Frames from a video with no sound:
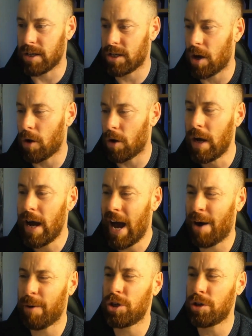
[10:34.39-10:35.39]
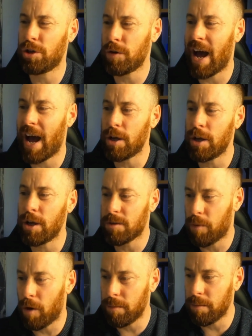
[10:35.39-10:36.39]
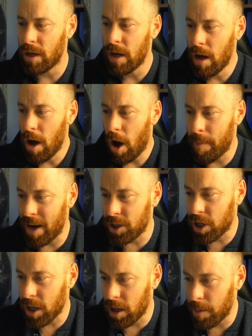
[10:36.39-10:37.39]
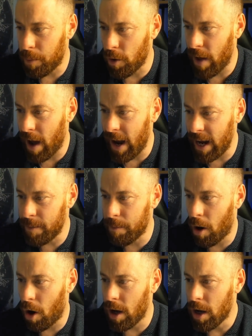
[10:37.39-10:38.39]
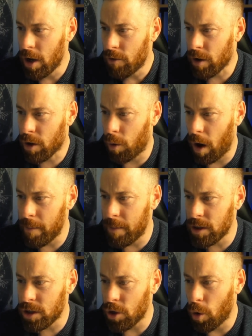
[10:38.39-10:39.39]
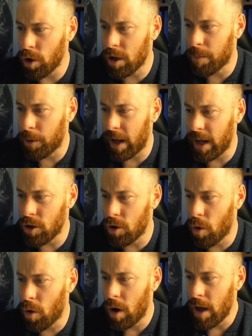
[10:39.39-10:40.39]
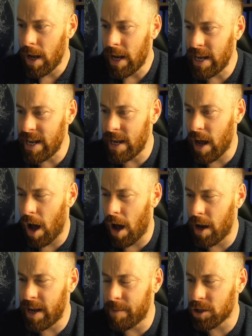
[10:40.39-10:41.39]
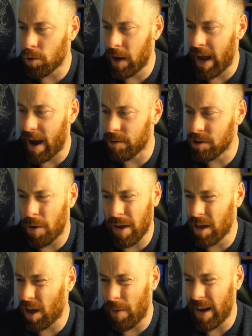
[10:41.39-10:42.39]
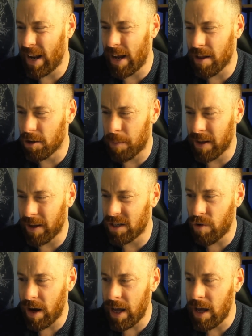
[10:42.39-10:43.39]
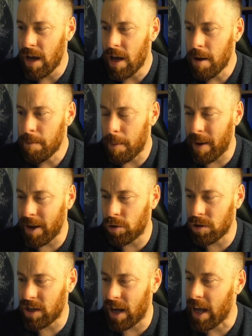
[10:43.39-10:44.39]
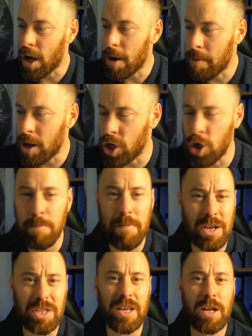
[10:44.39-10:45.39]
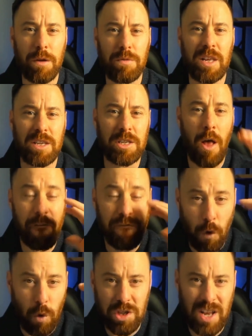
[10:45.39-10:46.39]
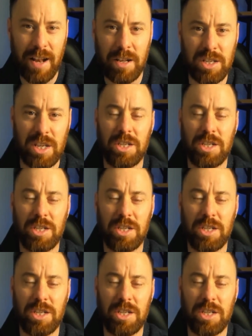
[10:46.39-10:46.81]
So how would you do that using this prompt? I'm actually going to put that in my requirements, or you can put it in your limits or layout. So it can go in any of those places really, but make sure you say, you must include these 4 sentences.